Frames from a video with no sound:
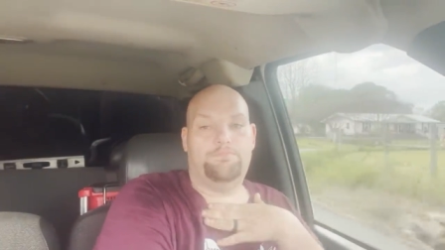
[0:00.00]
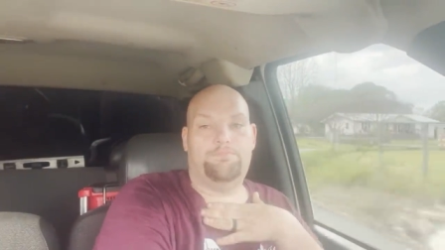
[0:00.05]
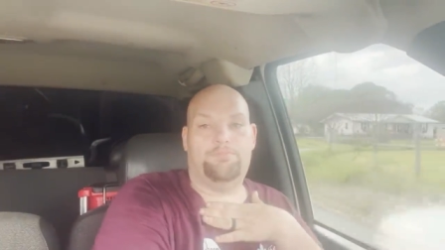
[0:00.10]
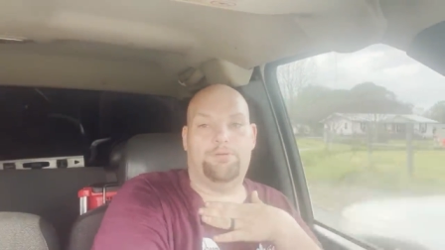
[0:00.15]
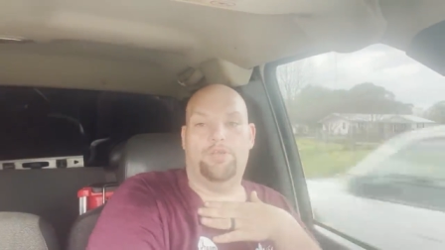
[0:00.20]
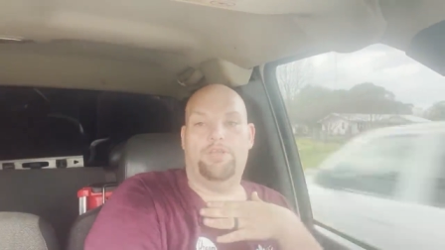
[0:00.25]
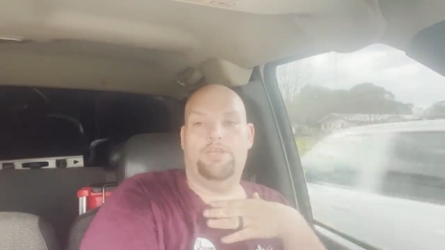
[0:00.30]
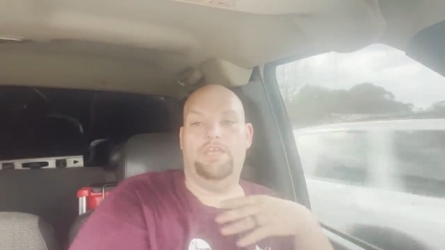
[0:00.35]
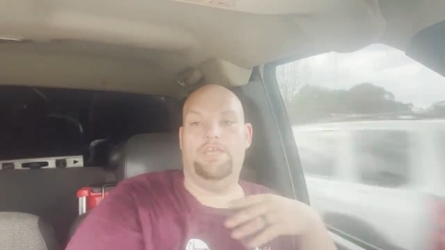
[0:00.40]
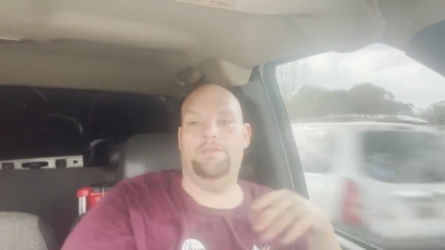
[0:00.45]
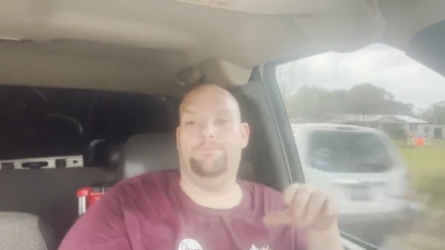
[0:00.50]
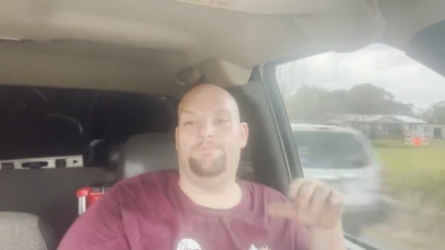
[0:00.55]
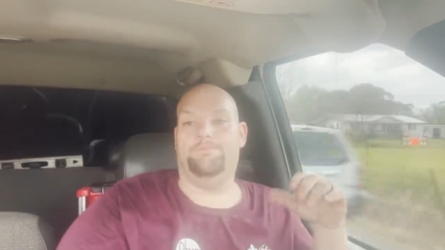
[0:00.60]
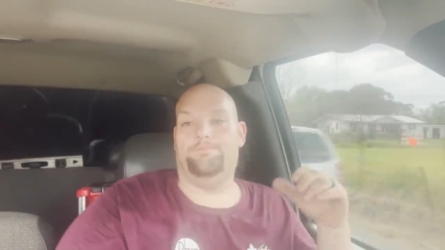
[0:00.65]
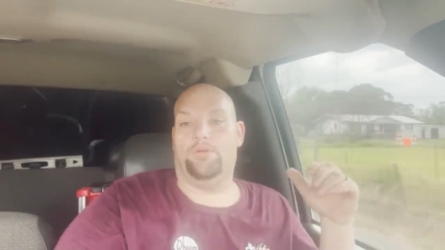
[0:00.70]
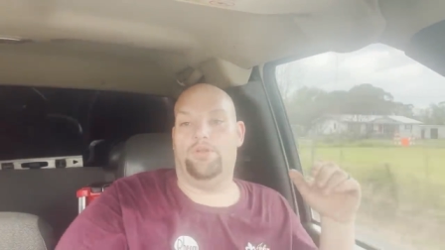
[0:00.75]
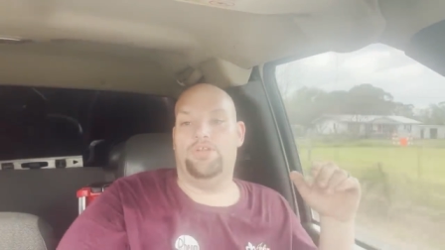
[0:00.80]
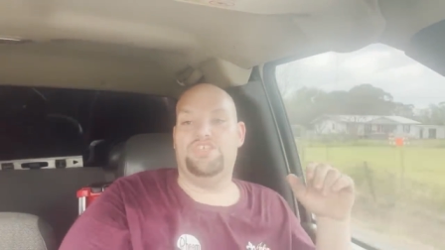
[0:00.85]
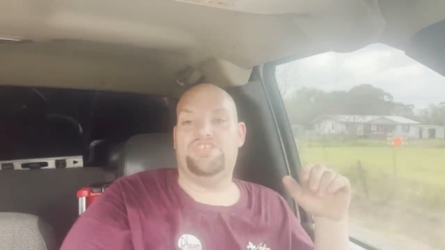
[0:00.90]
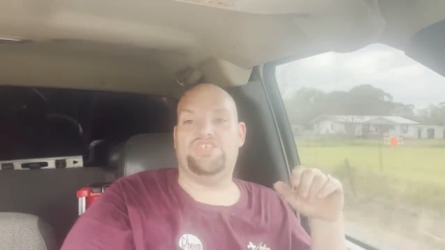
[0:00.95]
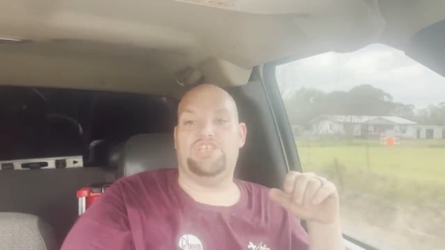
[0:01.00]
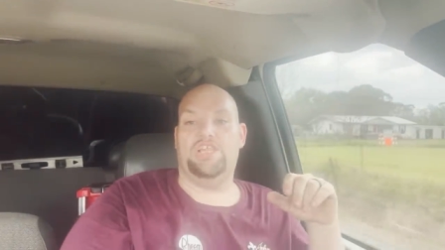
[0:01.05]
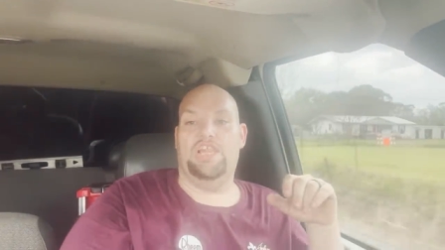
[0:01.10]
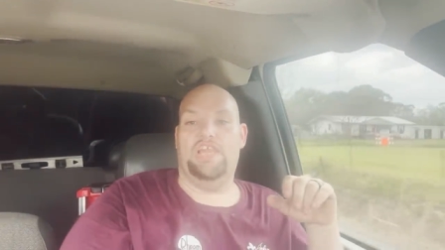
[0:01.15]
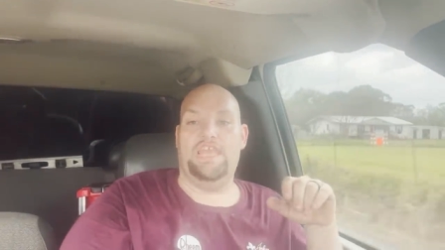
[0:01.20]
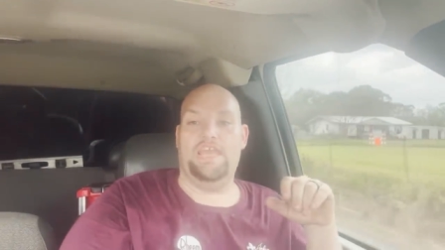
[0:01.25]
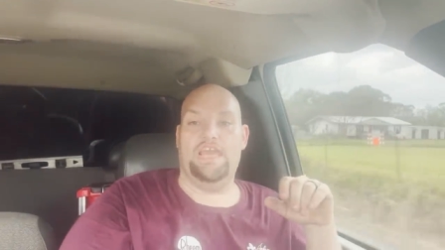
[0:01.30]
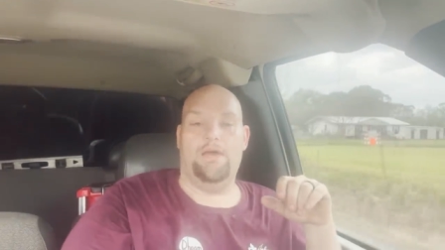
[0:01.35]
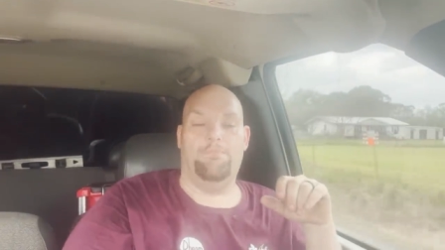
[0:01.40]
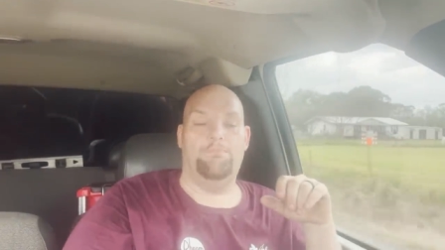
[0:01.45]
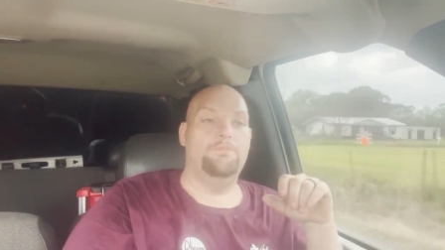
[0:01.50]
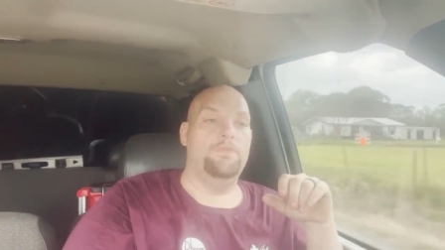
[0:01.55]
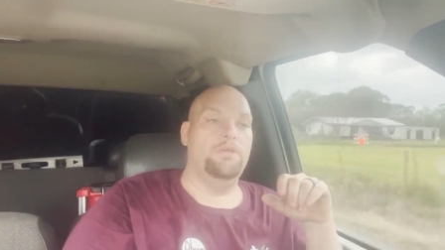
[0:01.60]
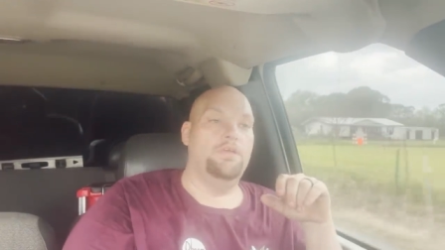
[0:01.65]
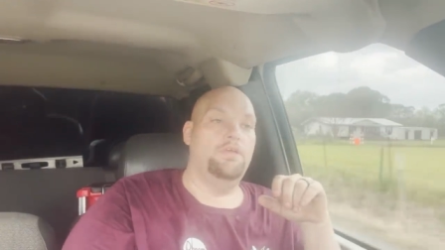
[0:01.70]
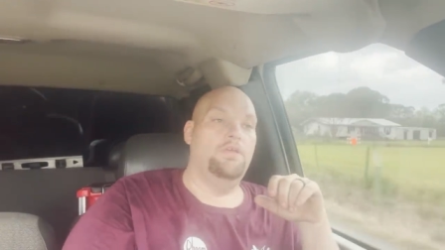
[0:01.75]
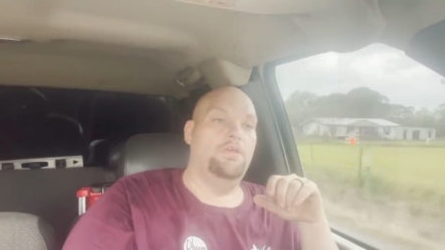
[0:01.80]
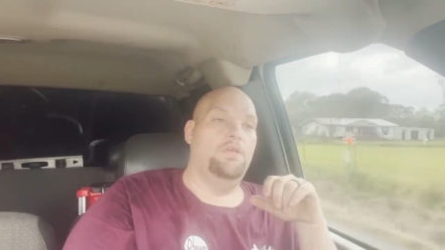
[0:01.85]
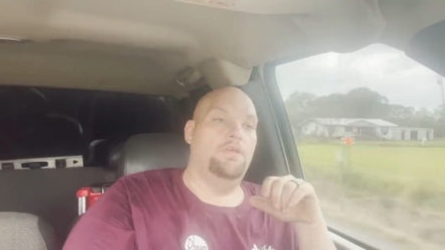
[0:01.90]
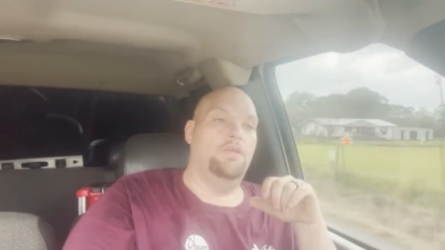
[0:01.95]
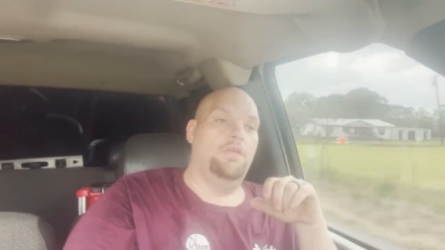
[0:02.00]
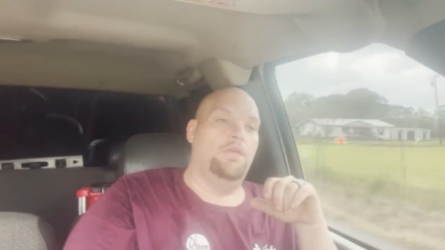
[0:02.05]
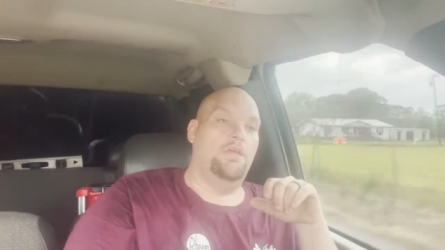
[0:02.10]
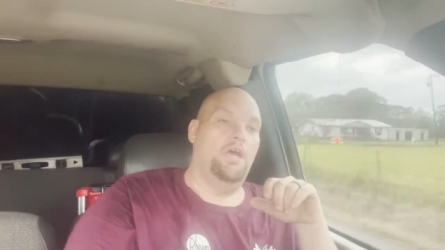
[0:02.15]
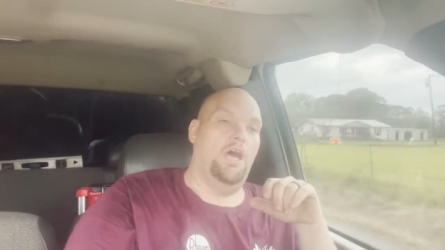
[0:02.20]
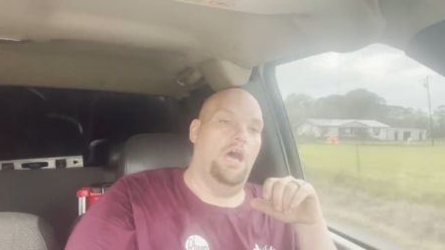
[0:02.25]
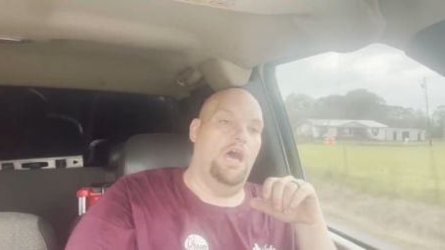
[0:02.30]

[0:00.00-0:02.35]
pretty, pretty slim.